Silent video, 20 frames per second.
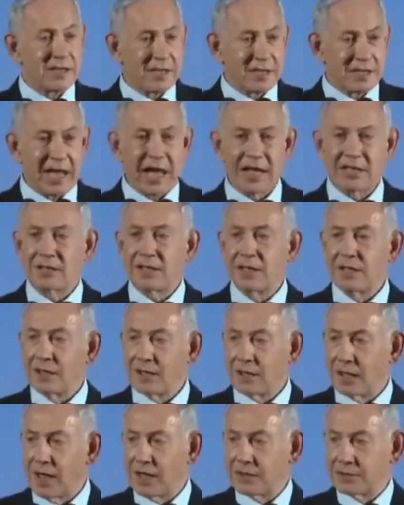that
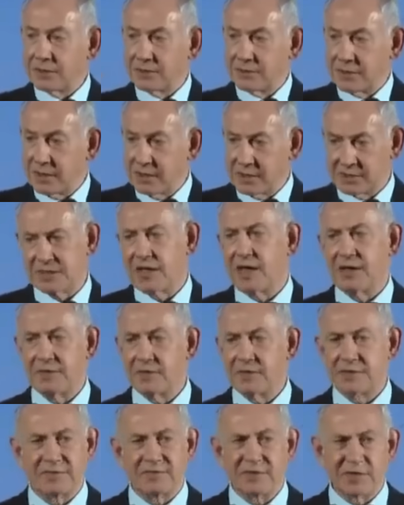locked arena,
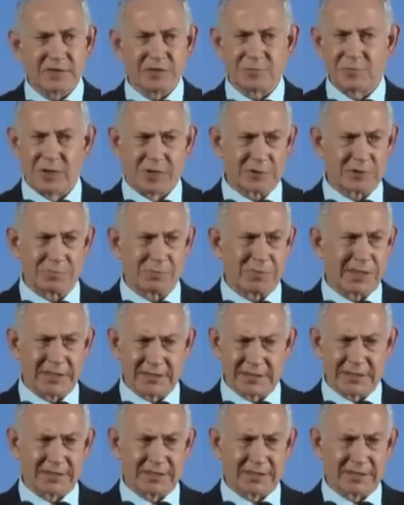it's a very small place.